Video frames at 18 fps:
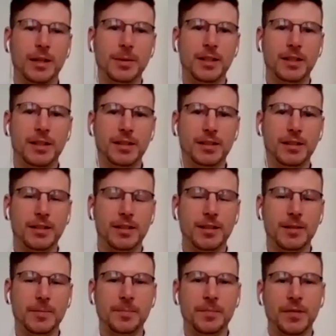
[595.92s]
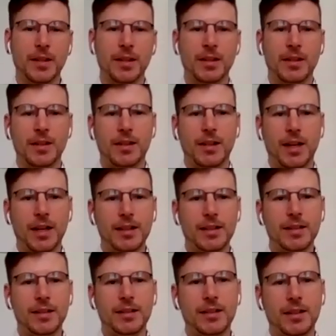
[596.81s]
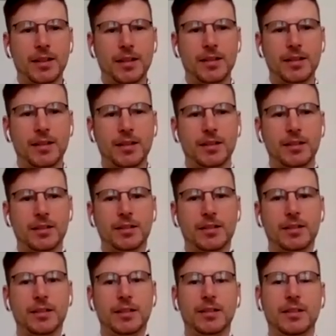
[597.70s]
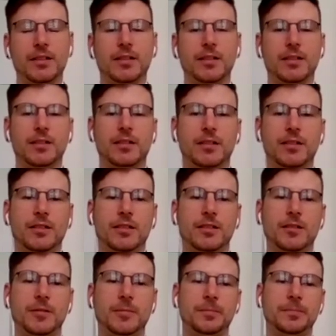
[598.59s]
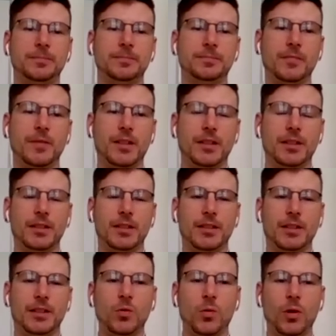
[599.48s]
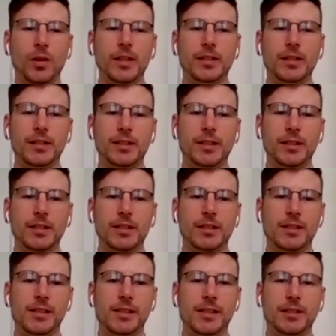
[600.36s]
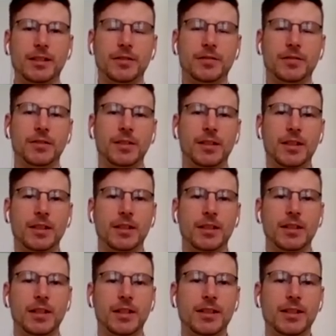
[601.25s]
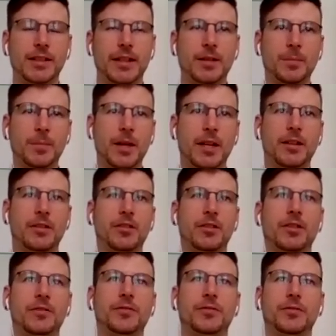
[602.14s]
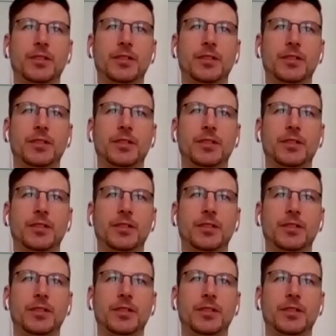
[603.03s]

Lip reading: I mean, I think the quality itself, it's not a matter of